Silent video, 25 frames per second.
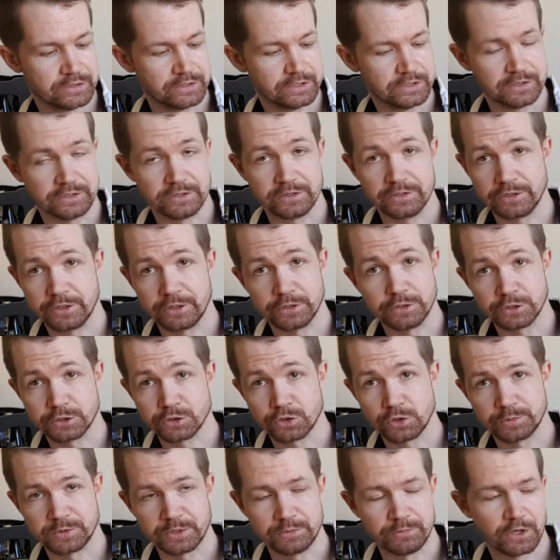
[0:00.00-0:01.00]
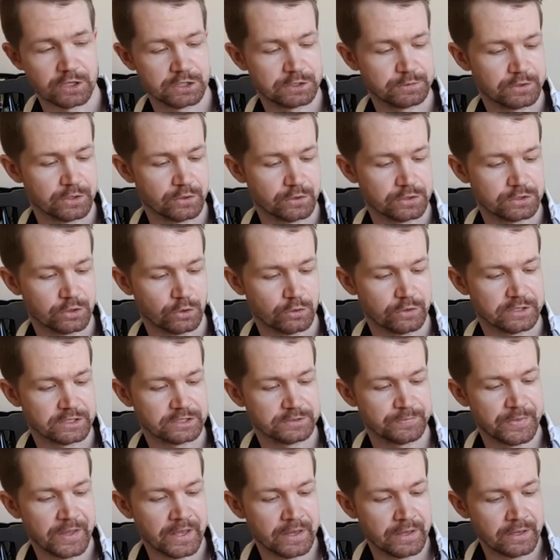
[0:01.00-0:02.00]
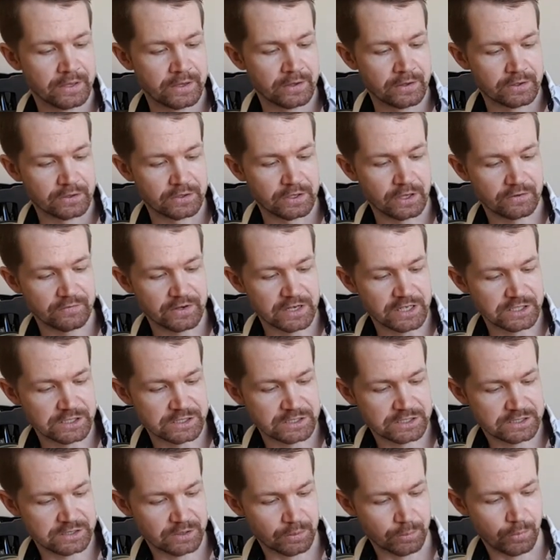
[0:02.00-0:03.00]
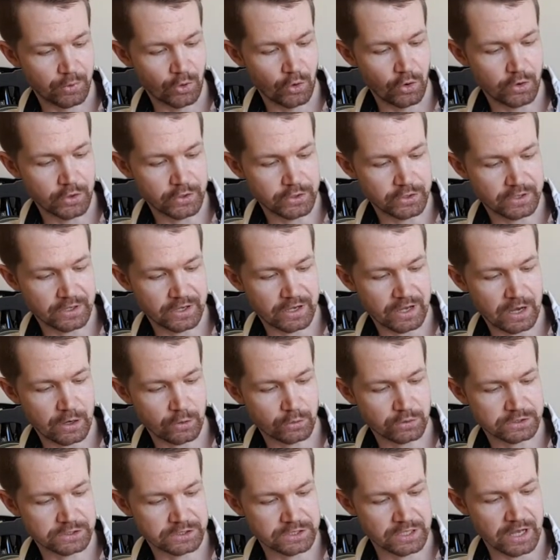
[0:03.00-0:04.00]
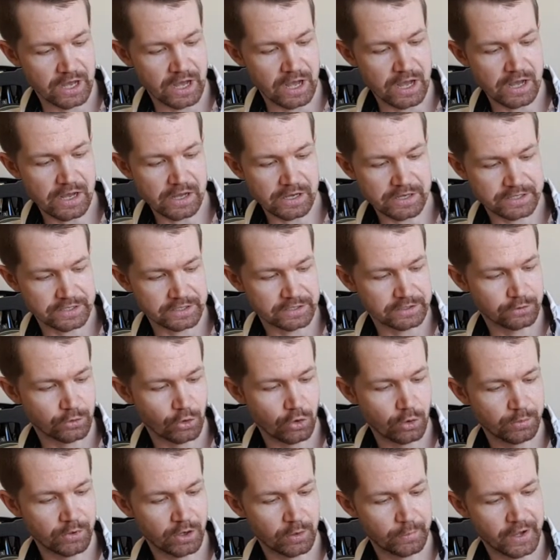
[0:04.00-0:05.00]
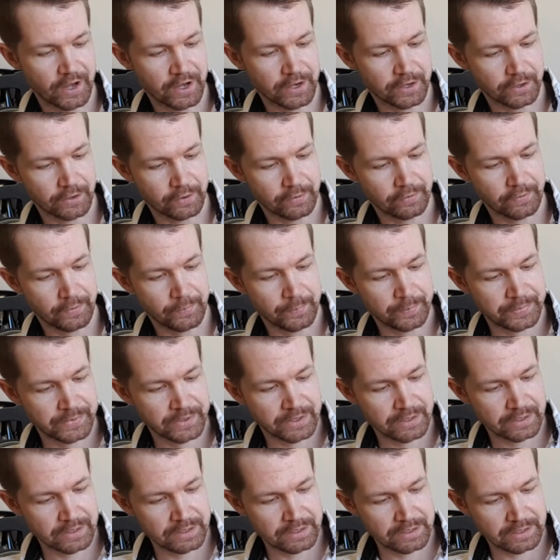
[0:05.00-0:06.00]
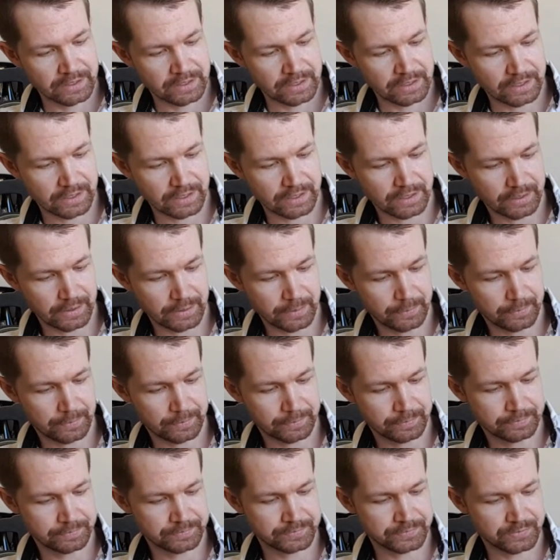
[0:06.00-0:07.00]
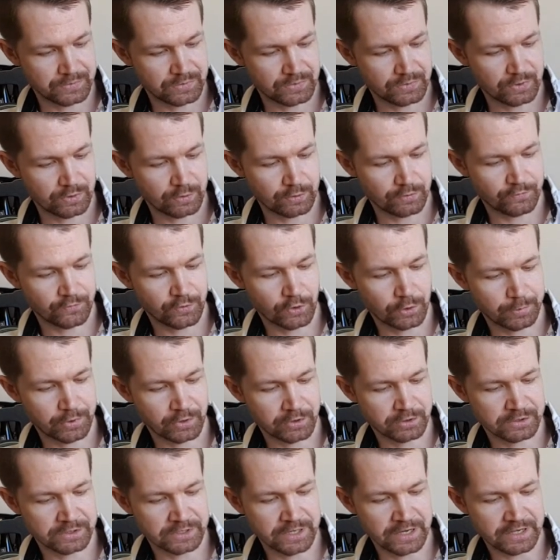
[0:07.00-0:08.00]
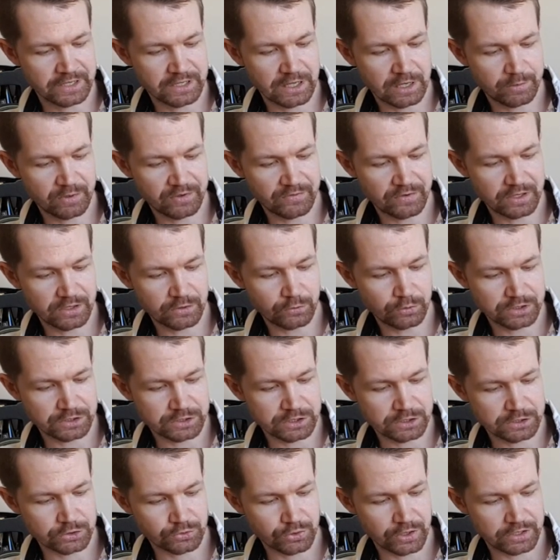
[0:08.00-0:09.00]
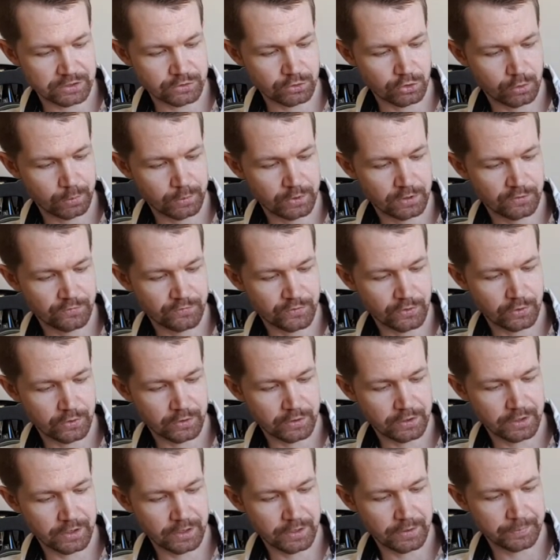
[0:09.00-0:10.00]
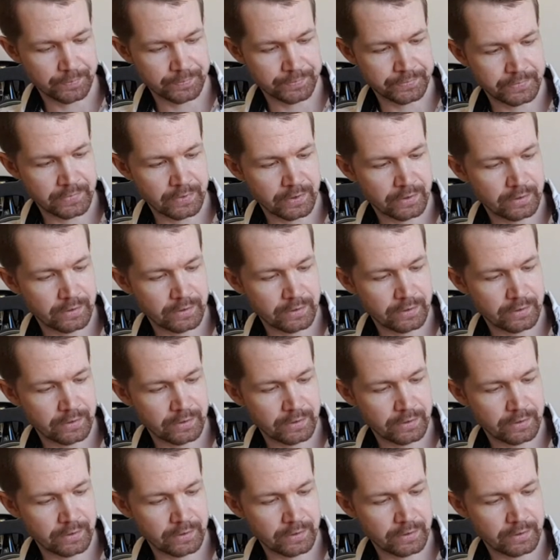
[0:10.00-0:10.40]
in the description box below as always. Der Weissbräu aus Haag in Oberbayern, 4.9 ABV, which is quite normal for a